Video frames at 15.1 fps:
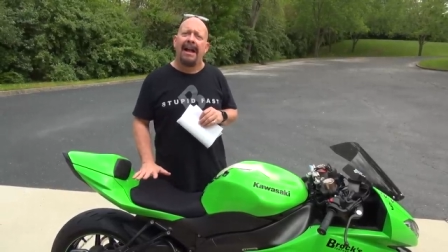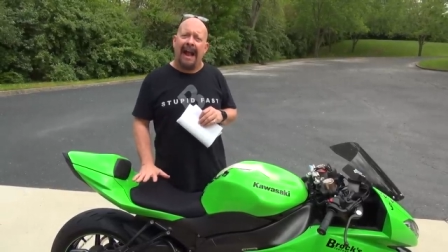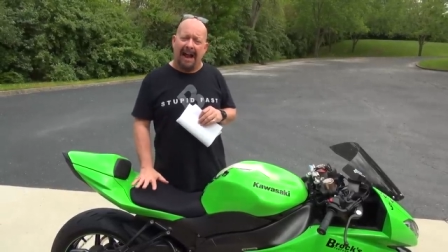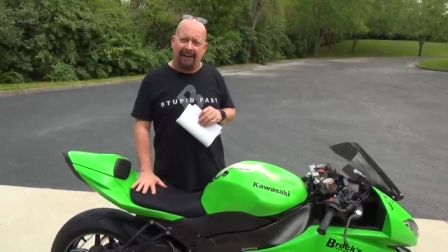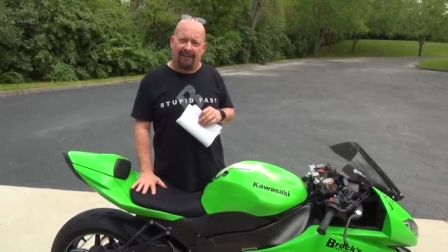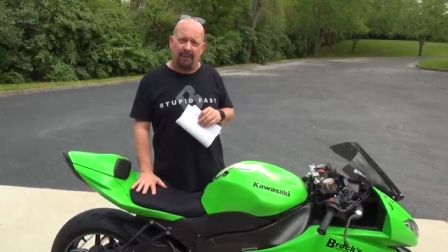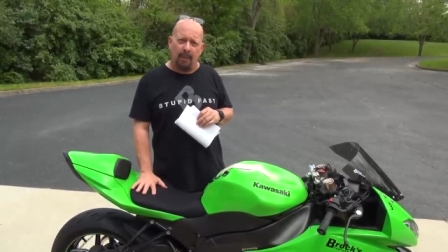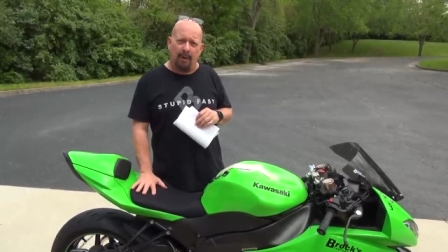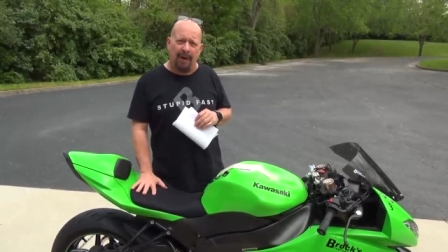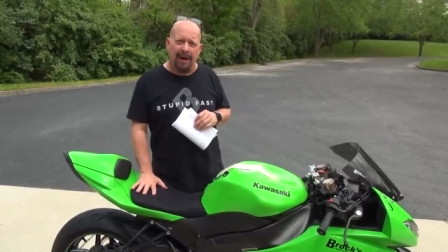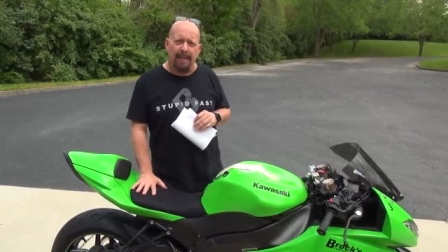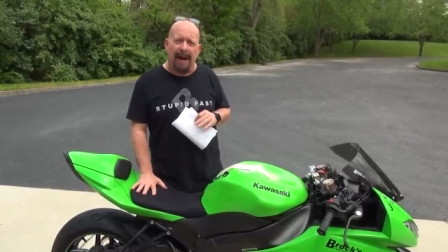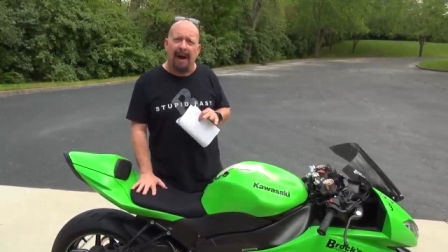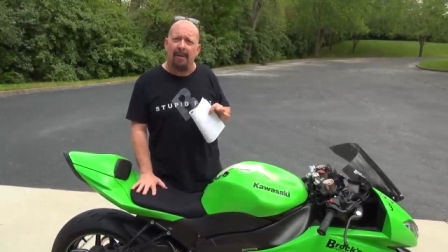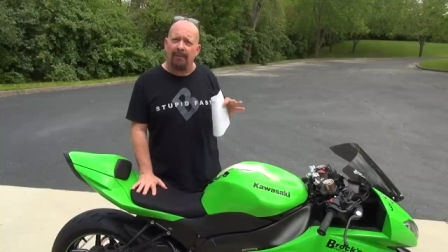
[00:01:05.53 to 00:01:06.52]
has to worry
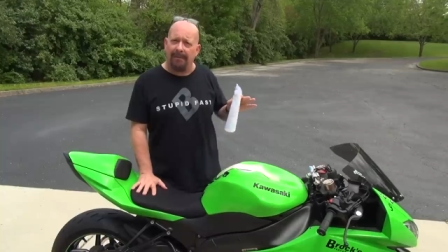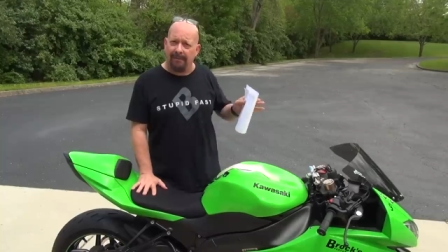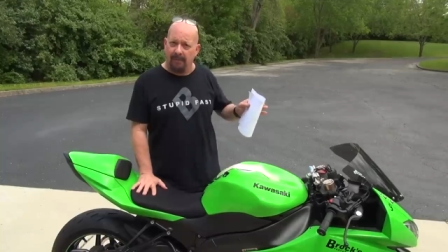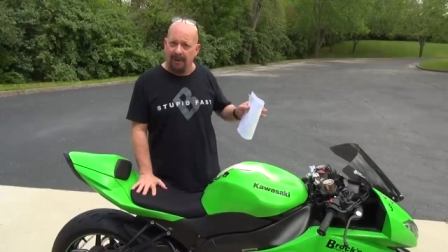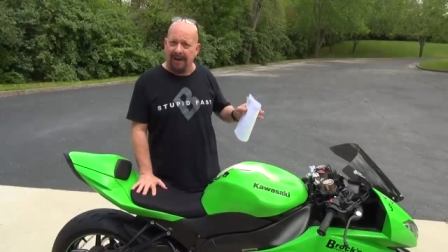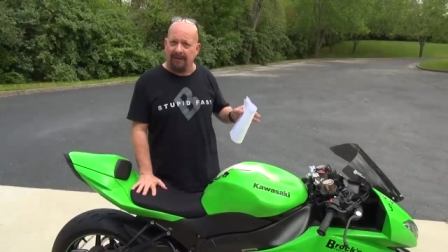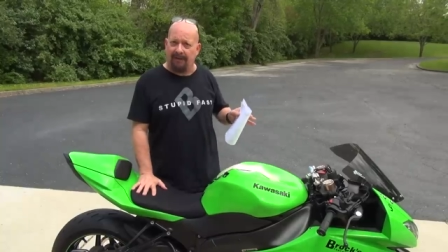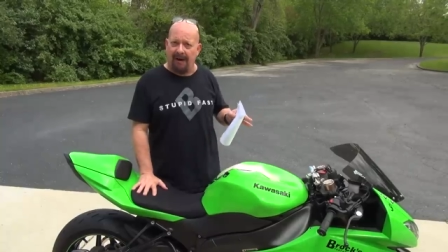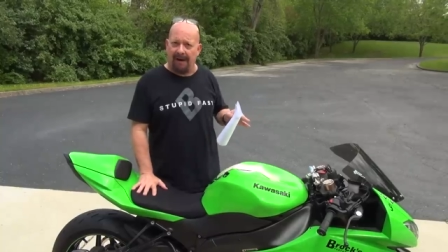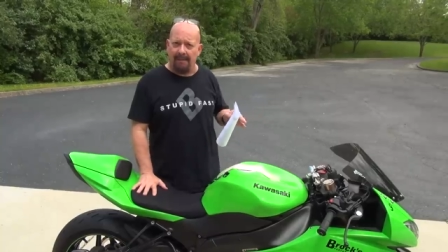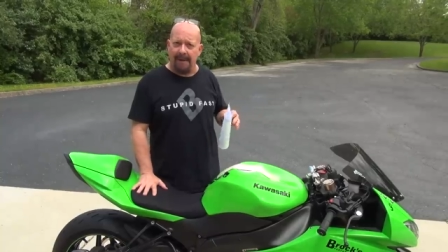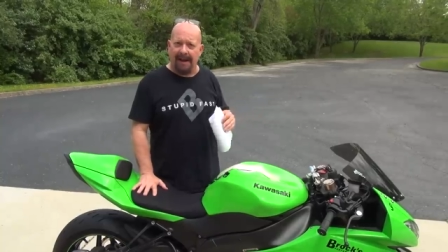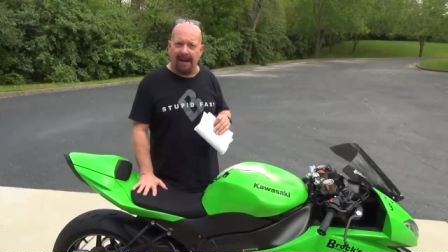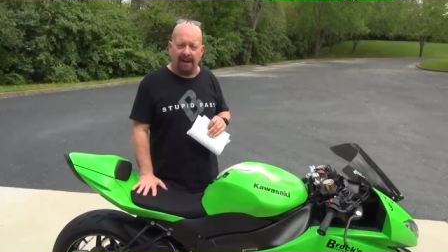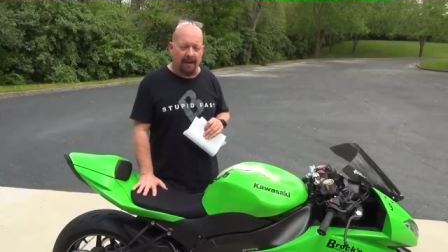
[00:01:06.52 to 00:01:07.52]
about when you try to
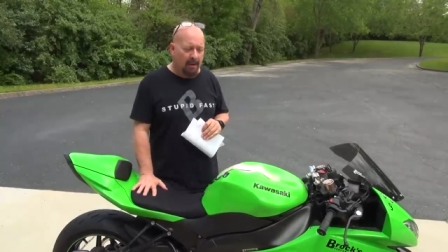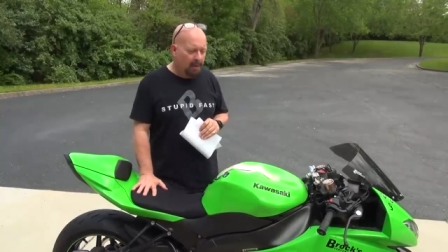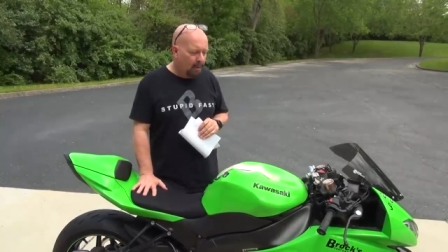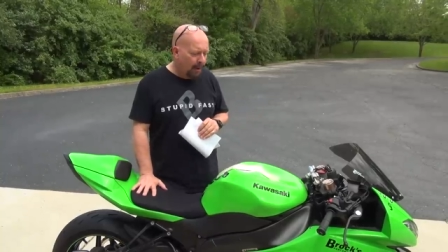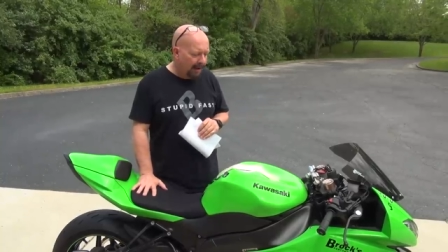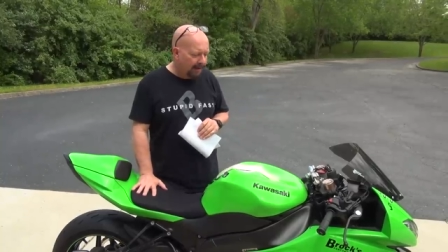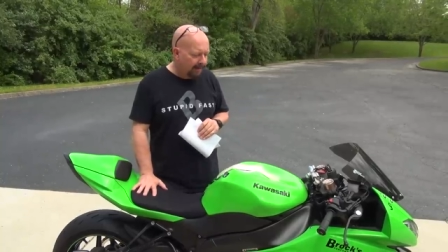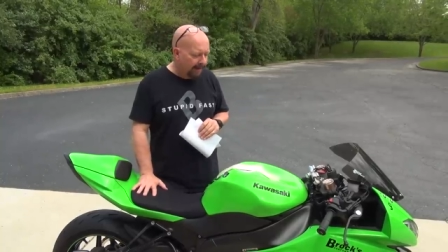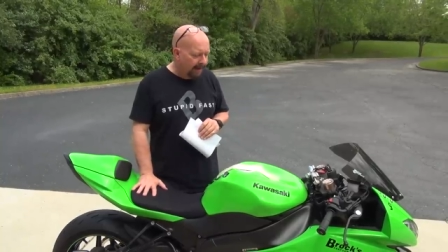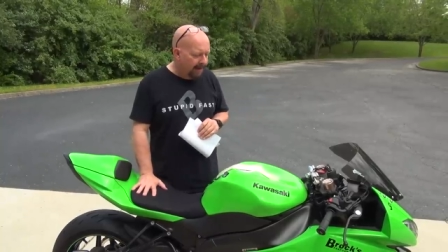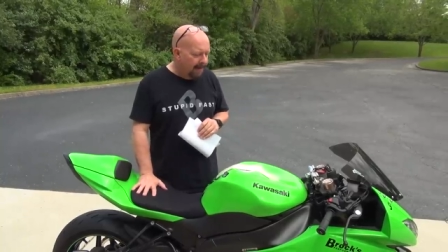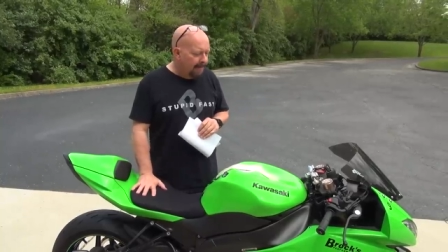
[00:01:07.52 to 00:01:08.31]
make it go quickly.